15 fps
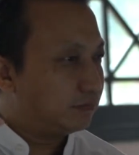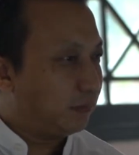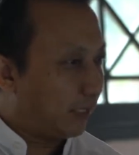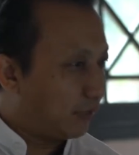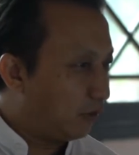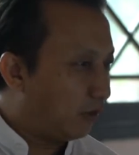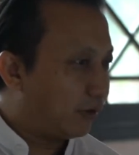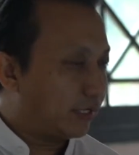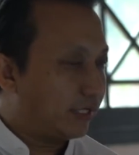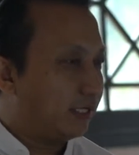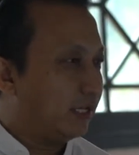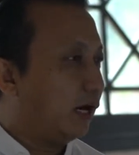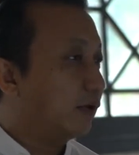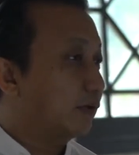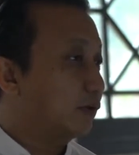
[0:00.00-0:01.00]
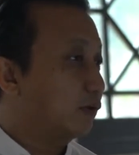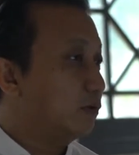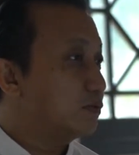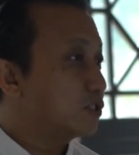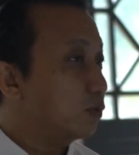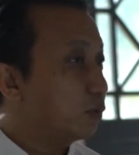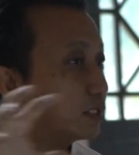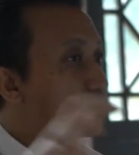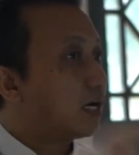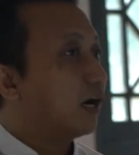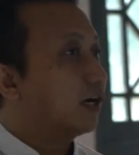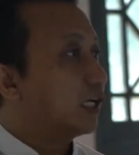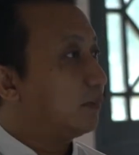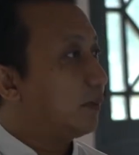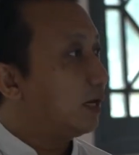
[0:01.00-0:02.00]
minority in the other groups. So we're
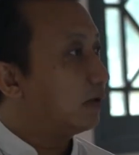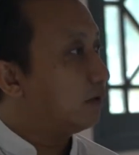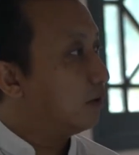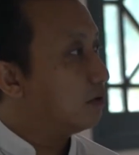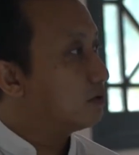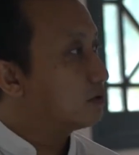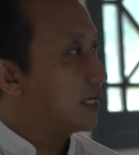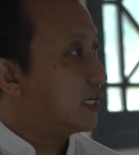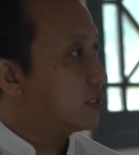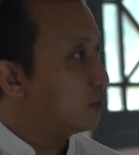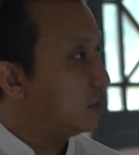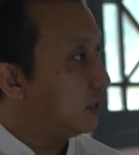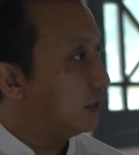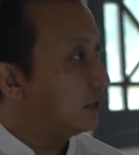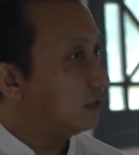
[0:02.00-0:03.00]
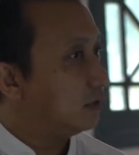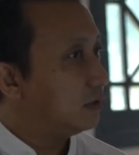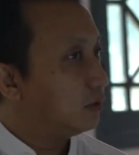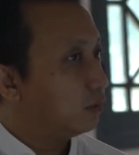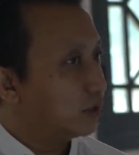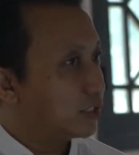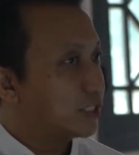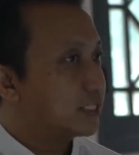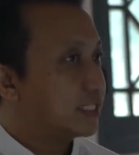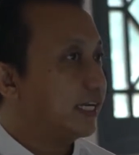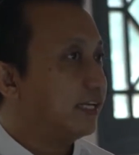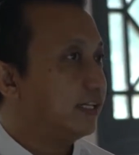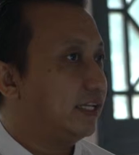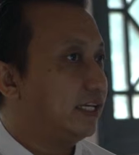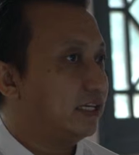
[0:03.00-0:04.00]
talking about those as well, which is
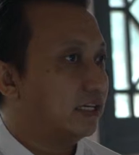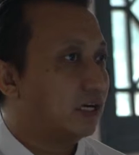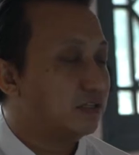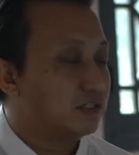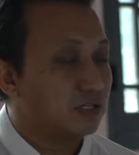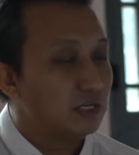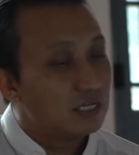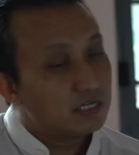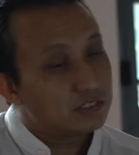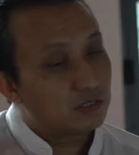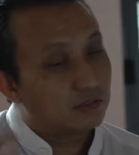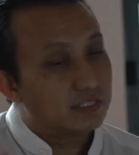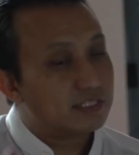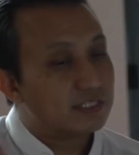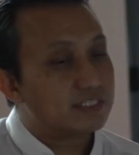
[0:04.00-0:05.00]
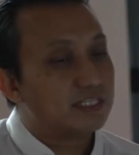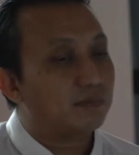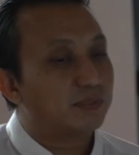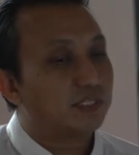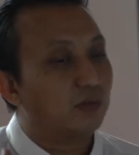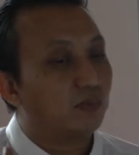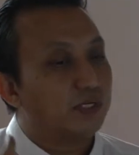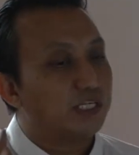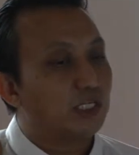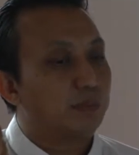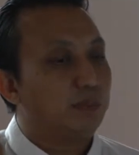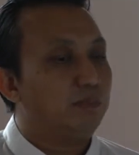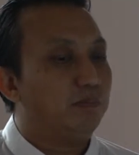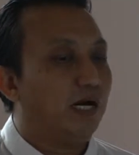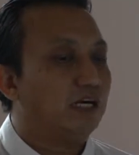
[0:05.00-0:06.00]
stated in the Constitution. So this is something that we need
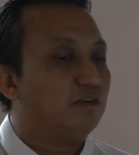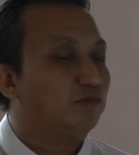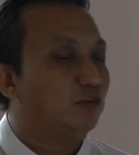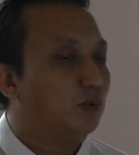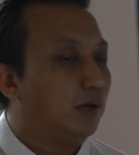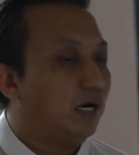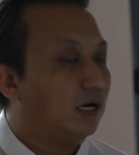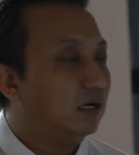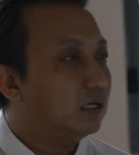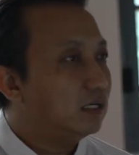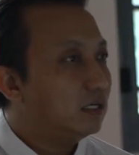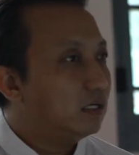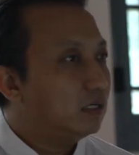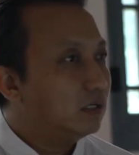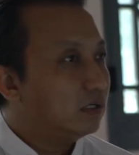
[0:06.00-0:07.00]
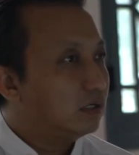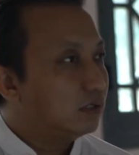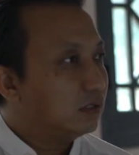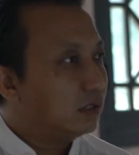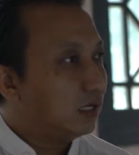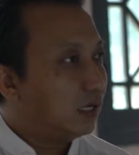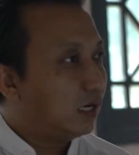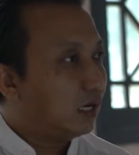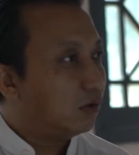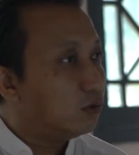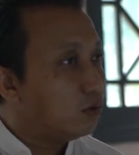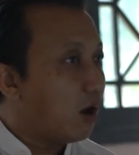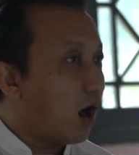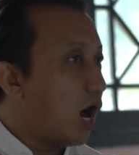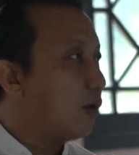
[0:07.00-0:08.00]
to be mindful about.
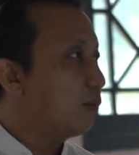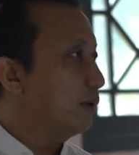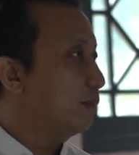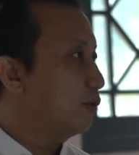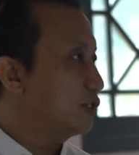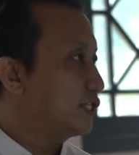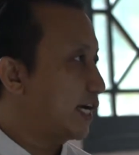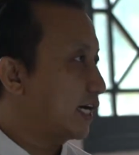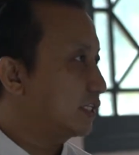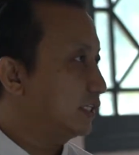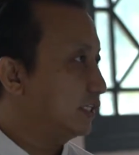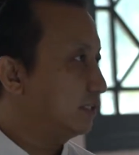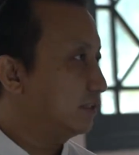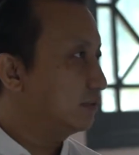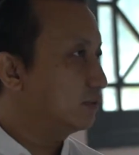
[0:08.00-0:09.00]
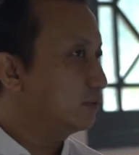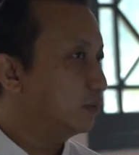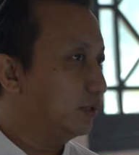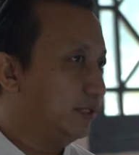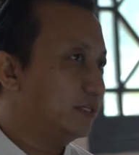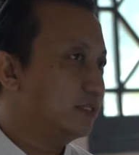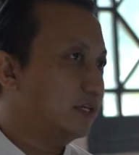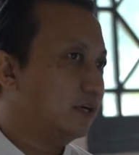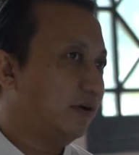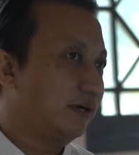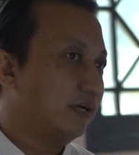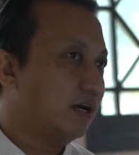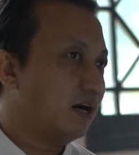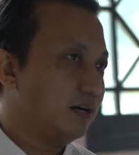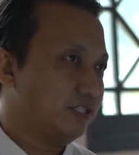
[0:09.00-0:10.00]
Who are we protecting with this
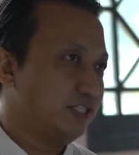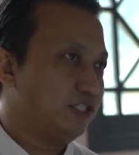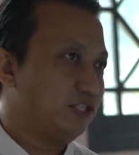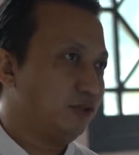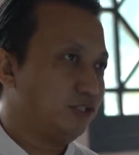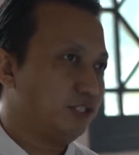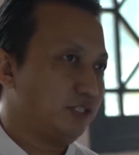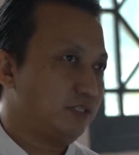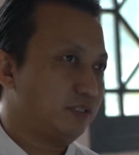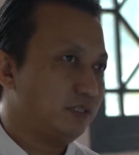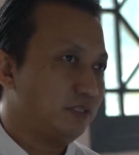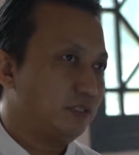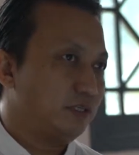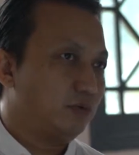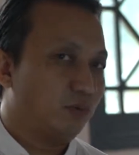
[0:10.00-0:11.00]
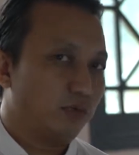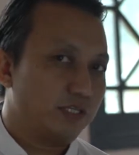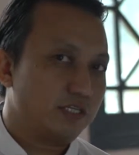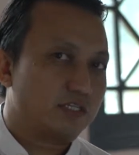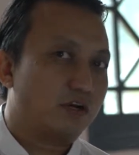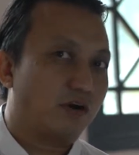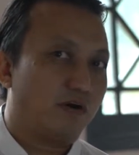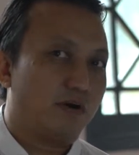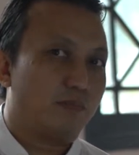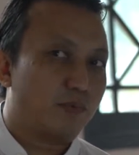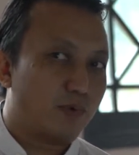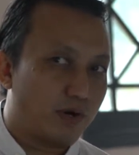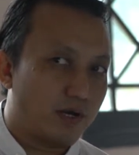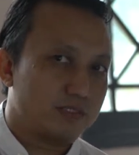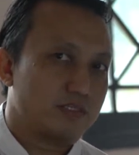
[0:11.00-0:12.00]
current Constitution, with this current
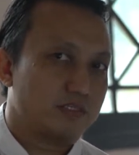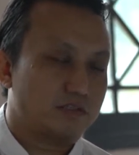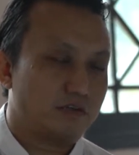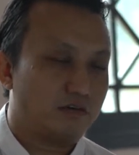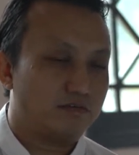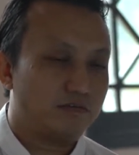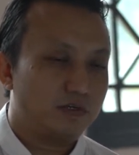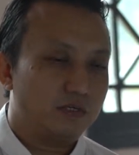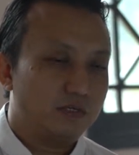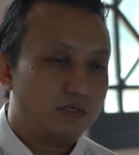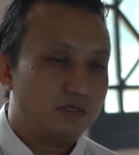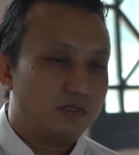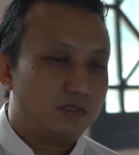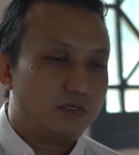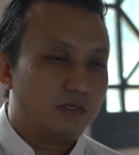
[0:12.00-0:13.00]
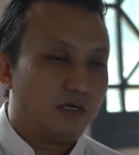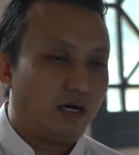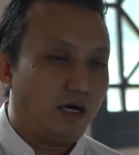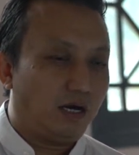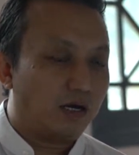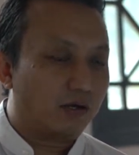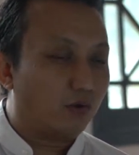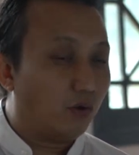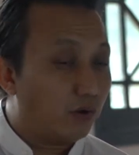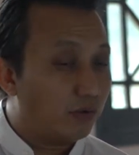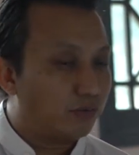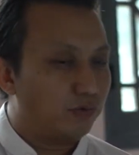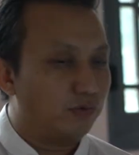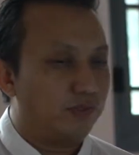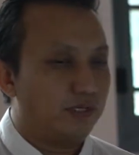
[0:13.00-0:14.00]
process of
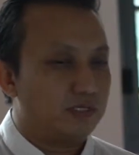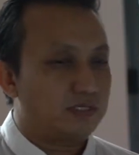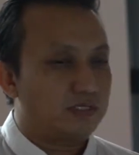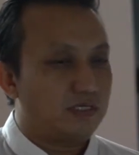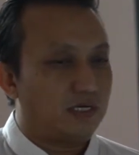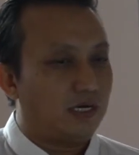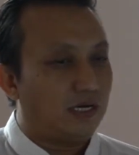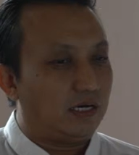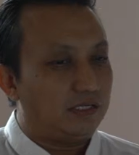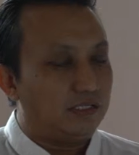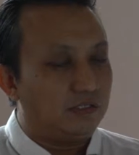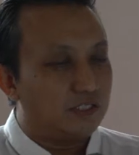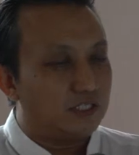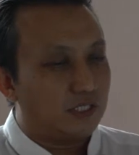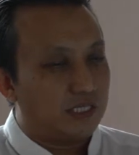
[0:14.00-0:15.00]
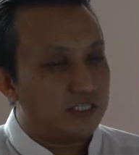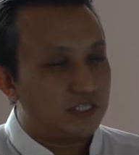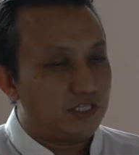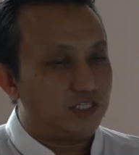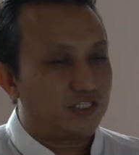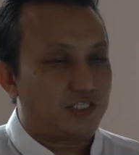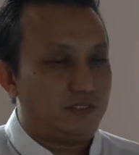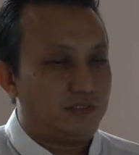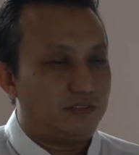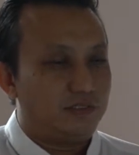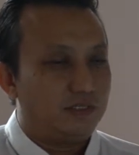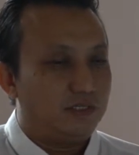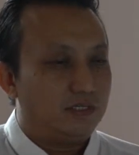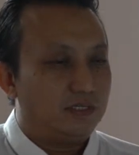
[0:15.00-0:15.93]
going through this, transition?